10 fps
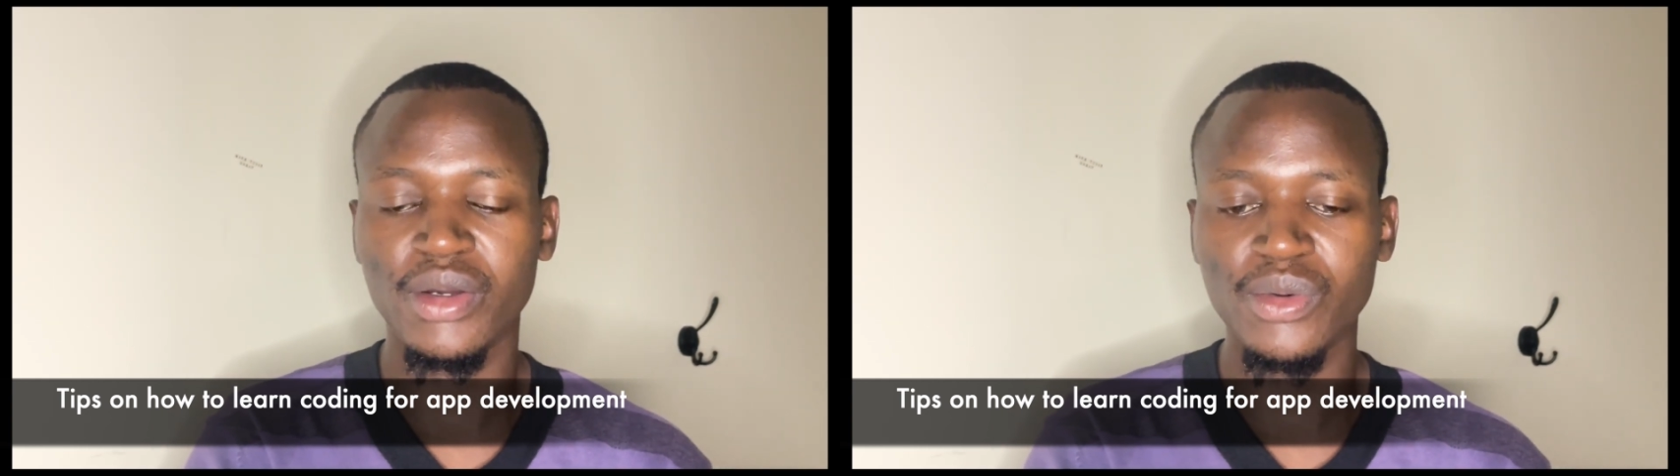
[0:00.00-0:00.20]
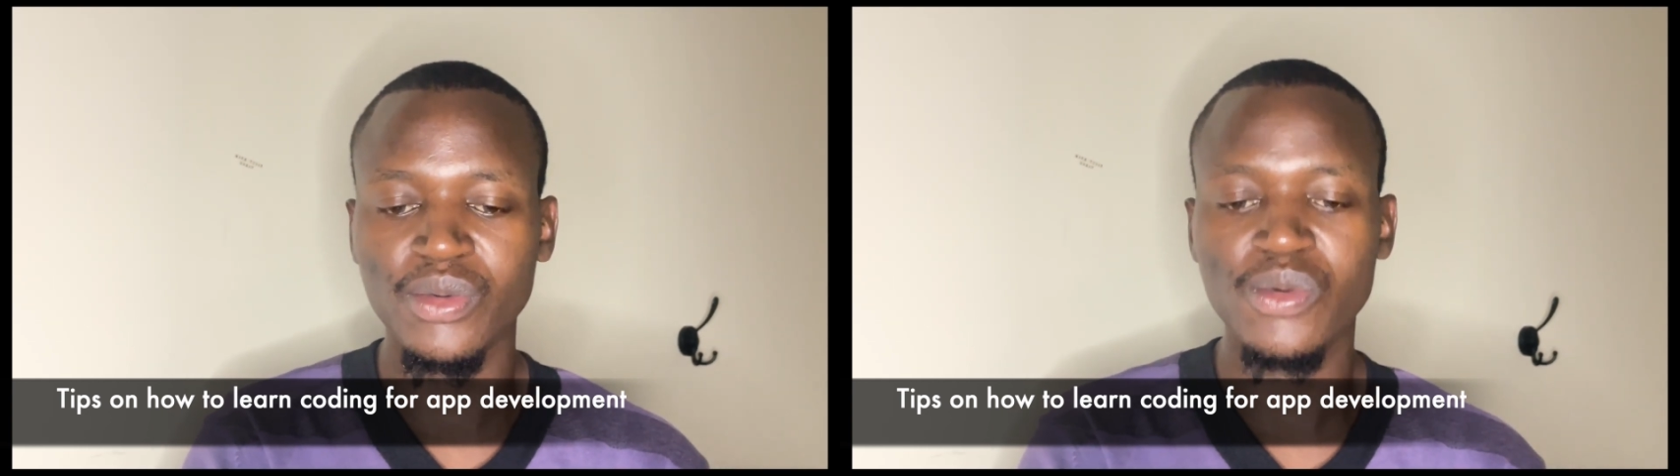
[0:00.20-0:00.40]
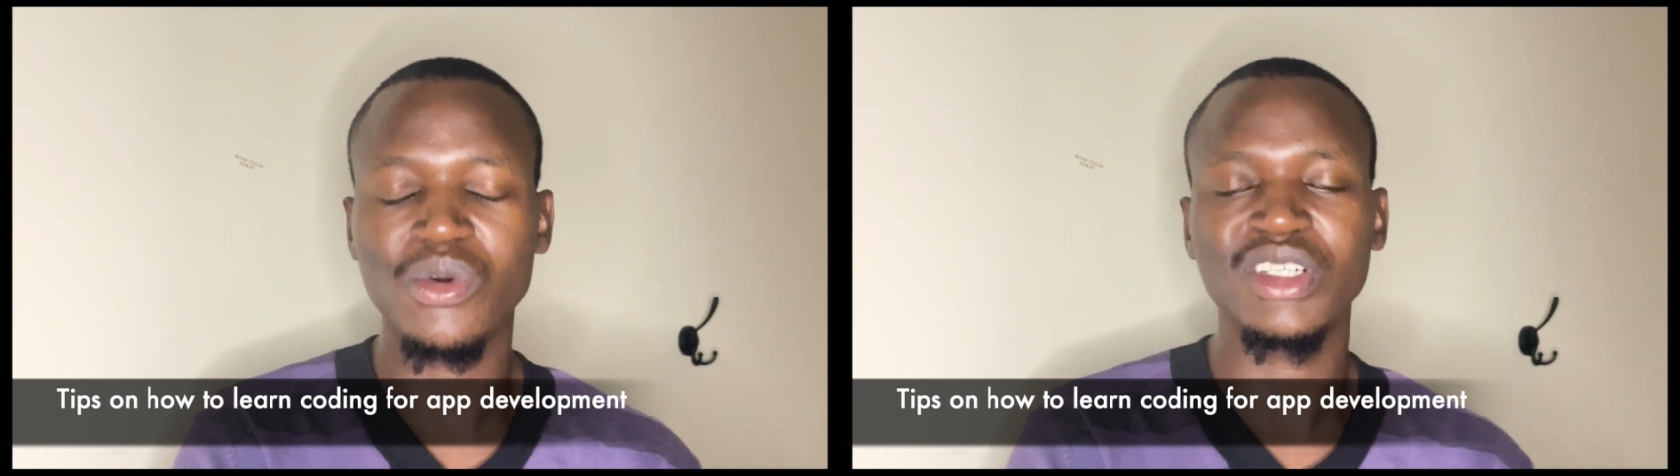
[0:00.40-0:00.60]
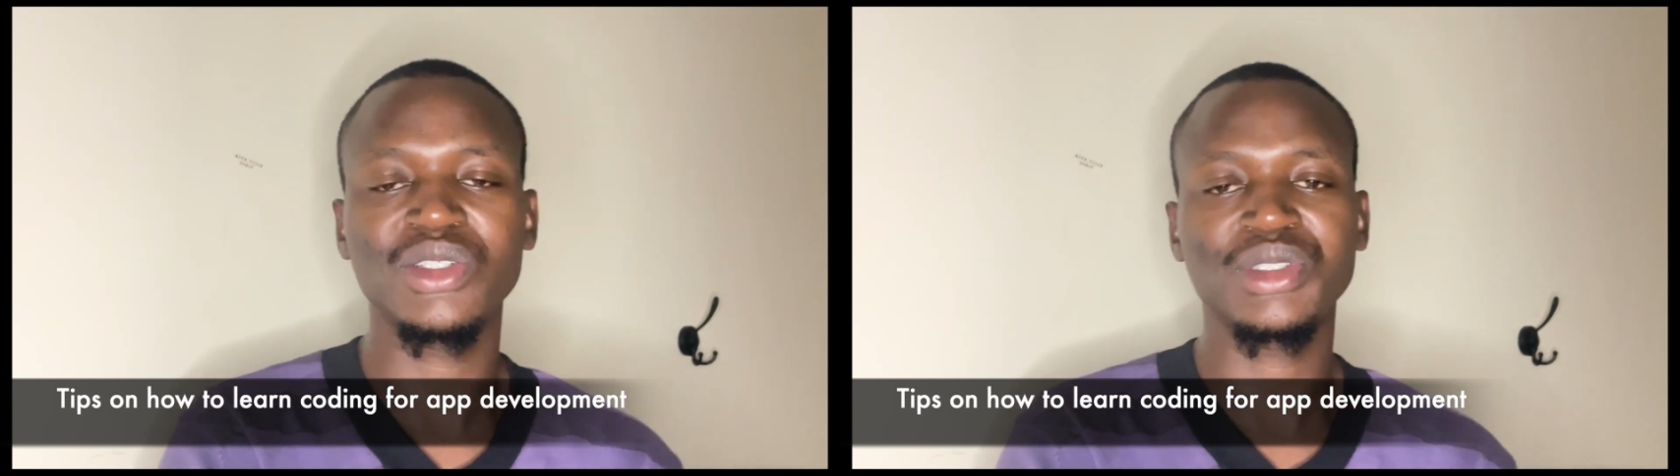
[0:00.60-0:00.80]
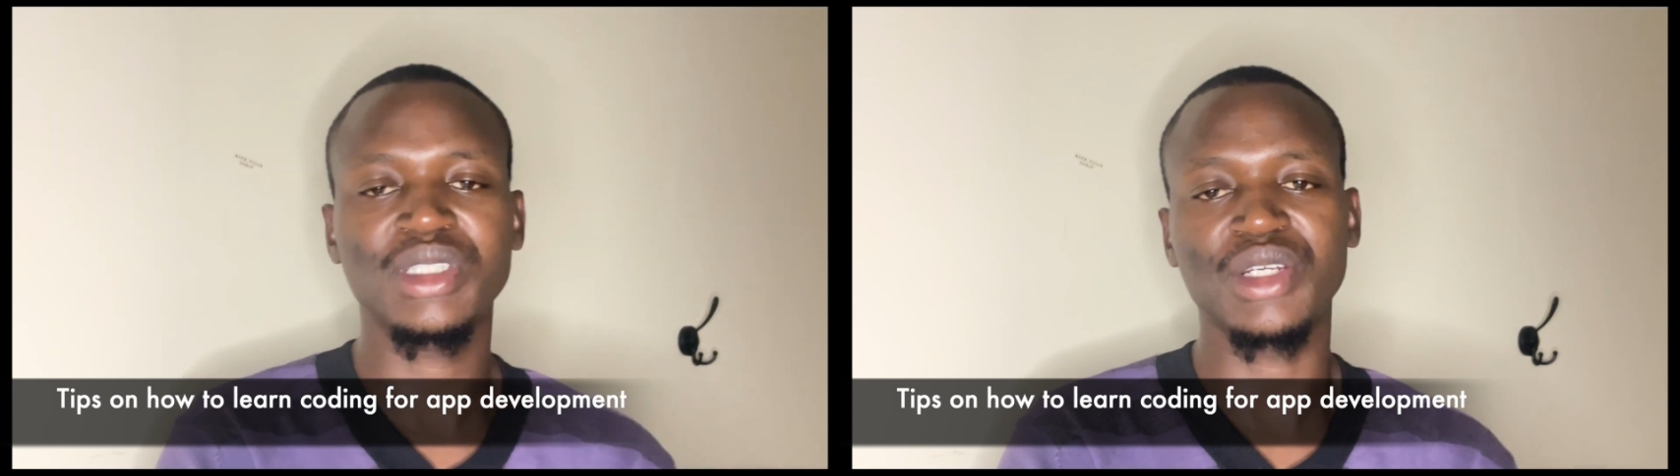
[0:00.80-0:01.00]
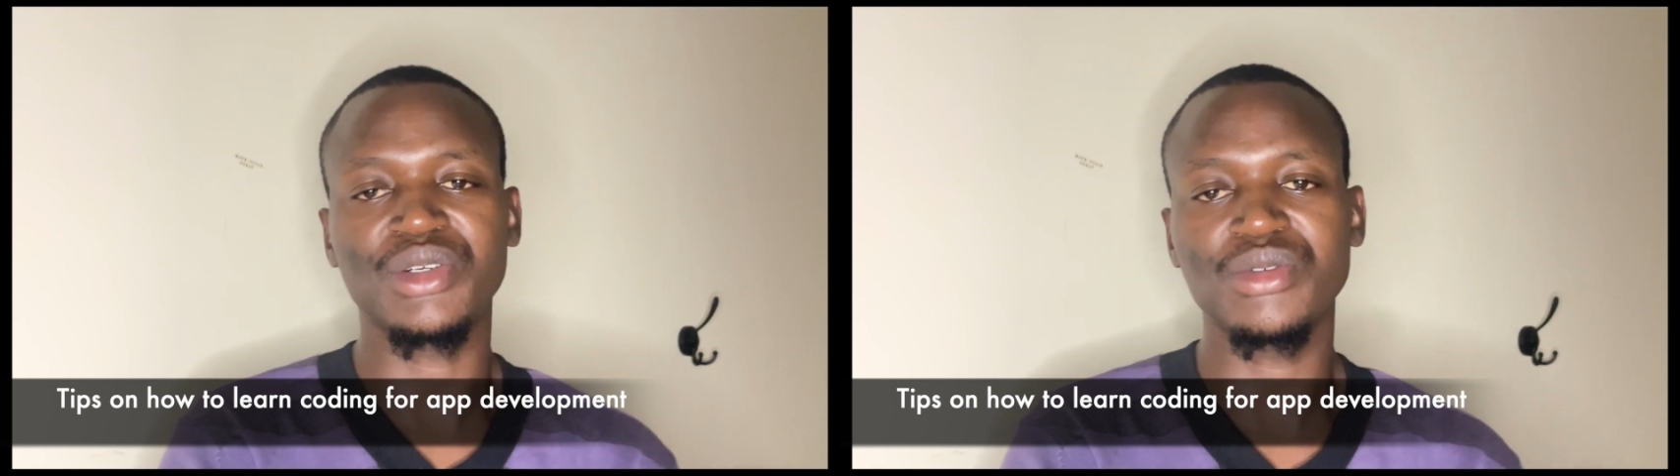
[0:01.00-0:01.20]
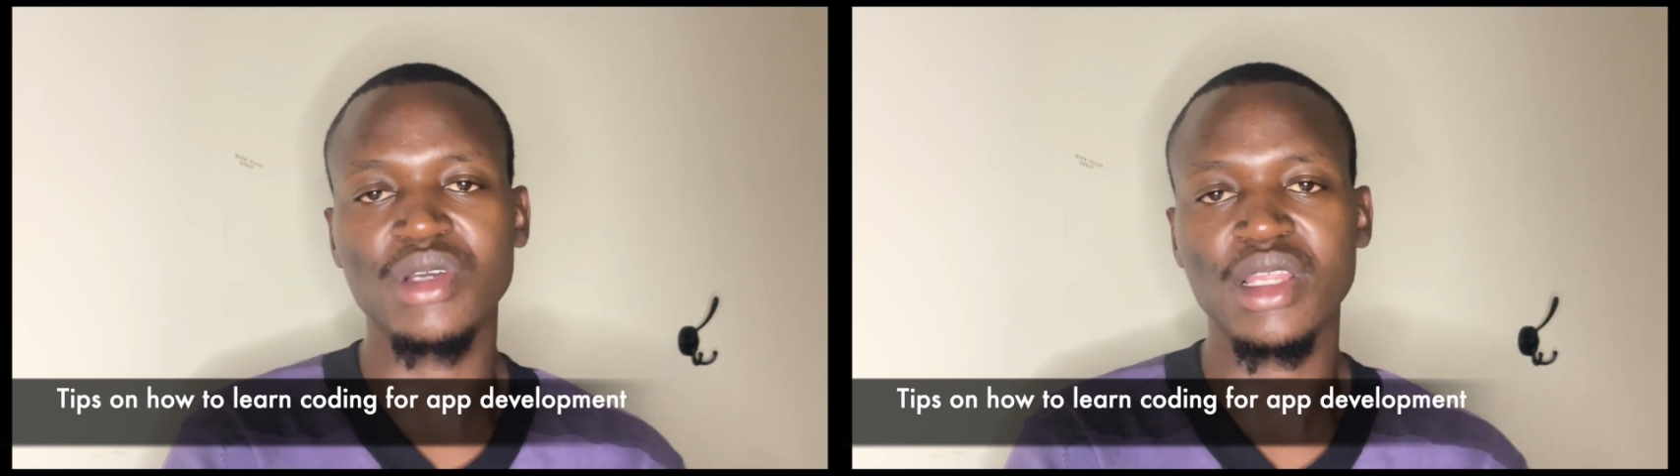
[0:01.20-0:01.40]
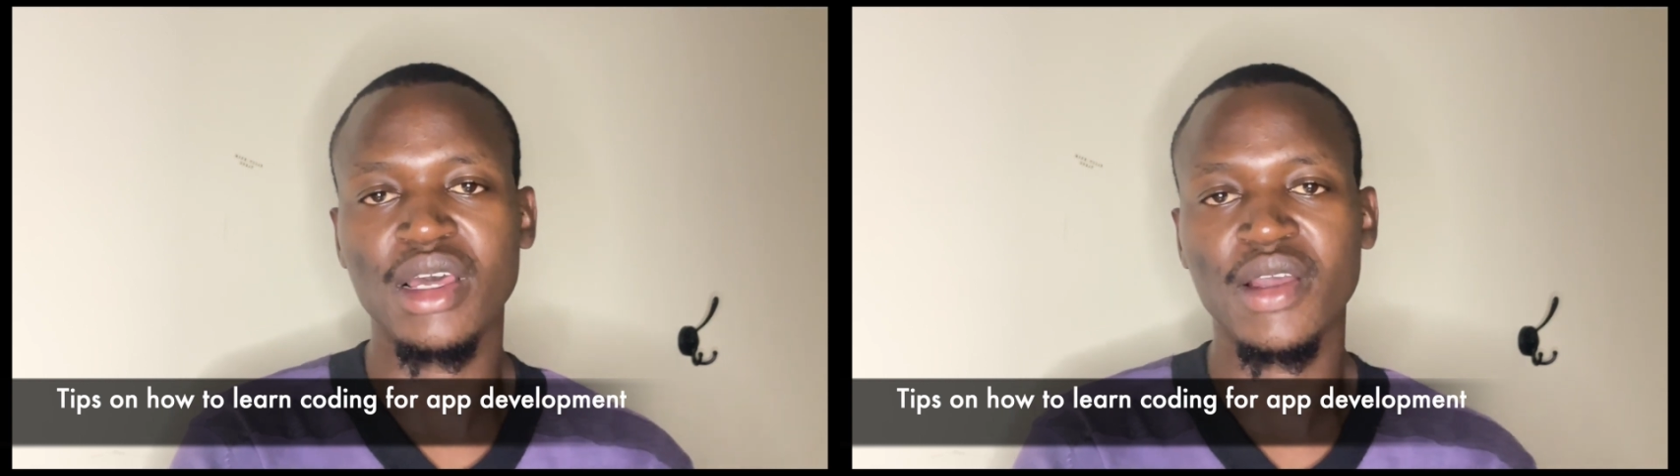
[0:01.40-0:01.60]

want to start off with